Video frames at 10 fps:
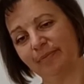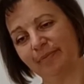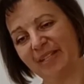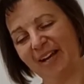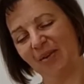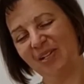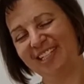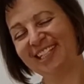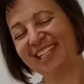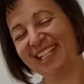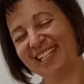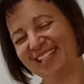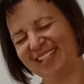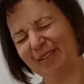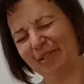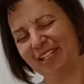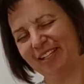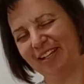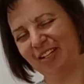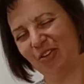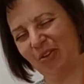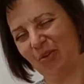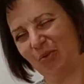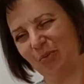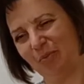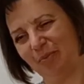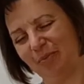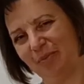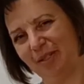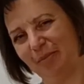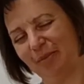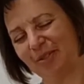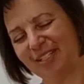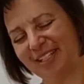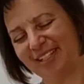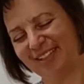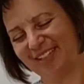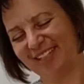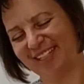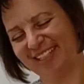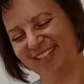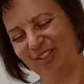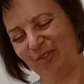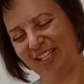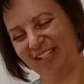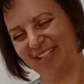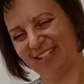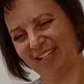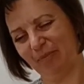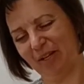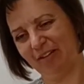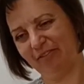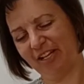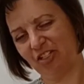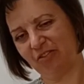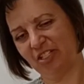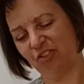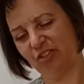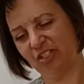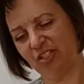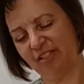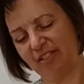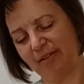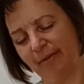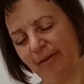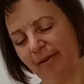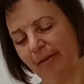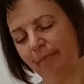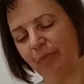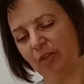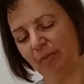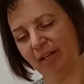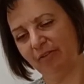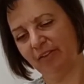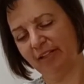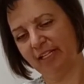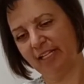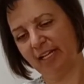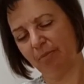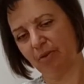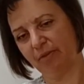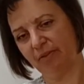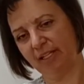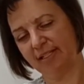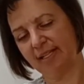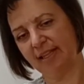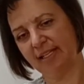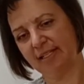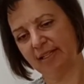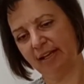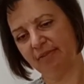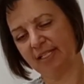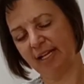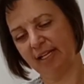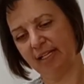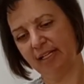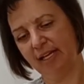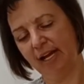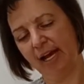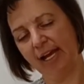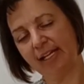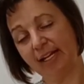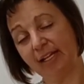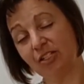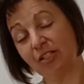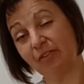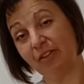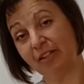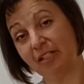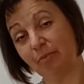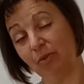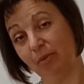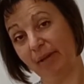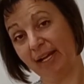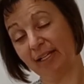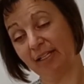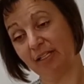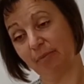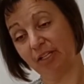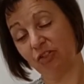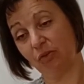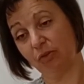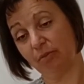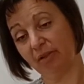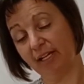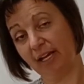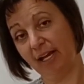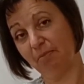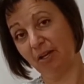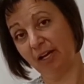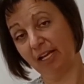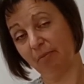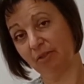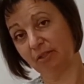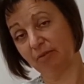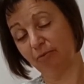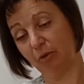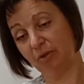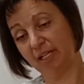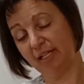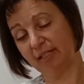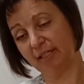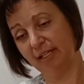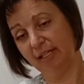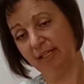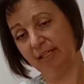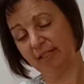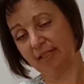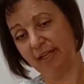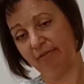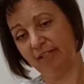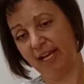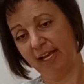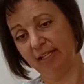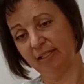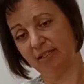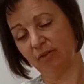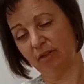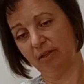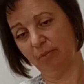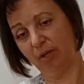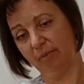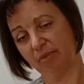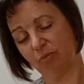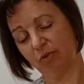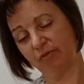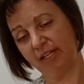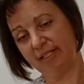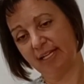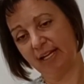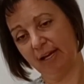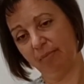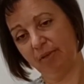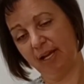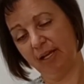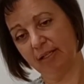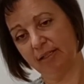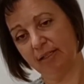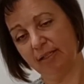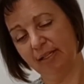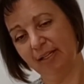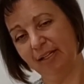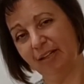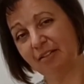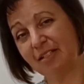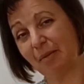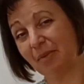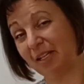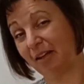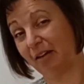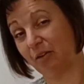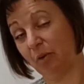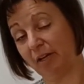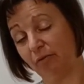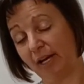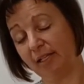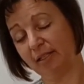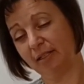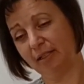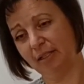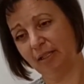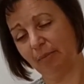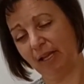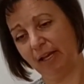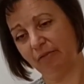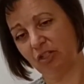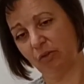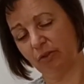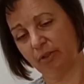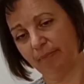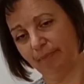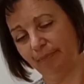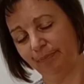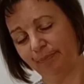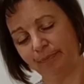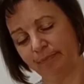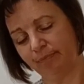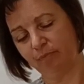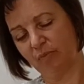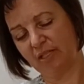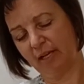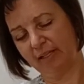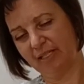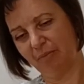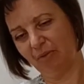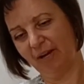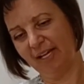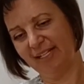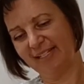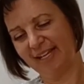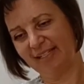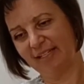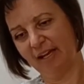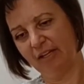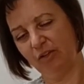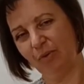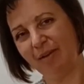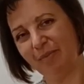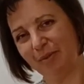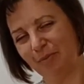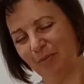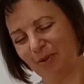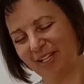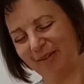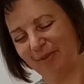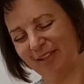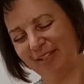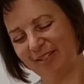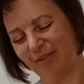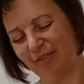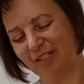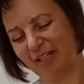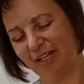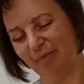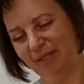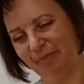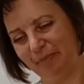Now, again, depending on your own particular unique set of myofascial restrictions, you might feel any number of things. On this left side, I can actually feel this pull back into my shoulder blade. I'm not able to rotate this left hand so that the palm's more facing up yet. There's something not quite right in my left shoulder. It's not a surprise. That's not new. I've been working with this over time.